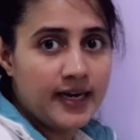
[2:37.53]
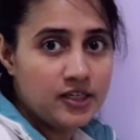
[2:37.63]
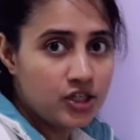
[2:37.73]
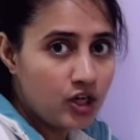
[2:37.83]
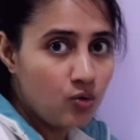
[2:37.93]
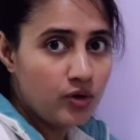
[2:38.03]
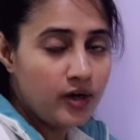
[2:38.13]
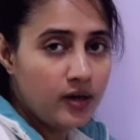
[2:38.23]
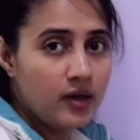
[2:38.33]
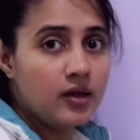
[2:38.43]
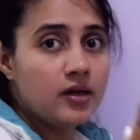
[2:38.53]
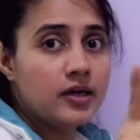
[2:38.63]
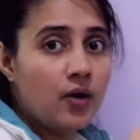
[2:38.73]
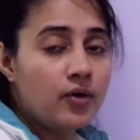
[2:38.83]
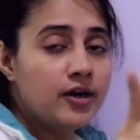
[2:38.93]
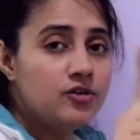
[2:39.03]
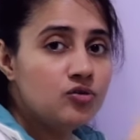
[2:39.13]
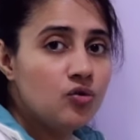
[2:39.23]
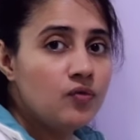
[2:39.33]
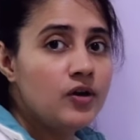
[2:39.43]
executed. Now
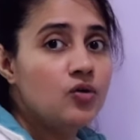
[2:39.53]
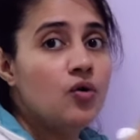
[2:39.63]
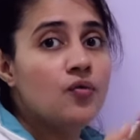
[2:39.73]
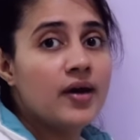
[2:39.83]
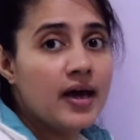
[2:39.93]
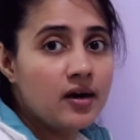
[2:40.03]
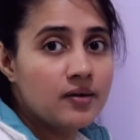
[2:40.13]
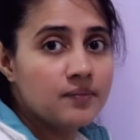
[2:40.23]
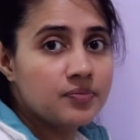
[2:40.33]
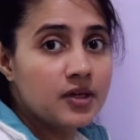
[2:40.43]
control will go where?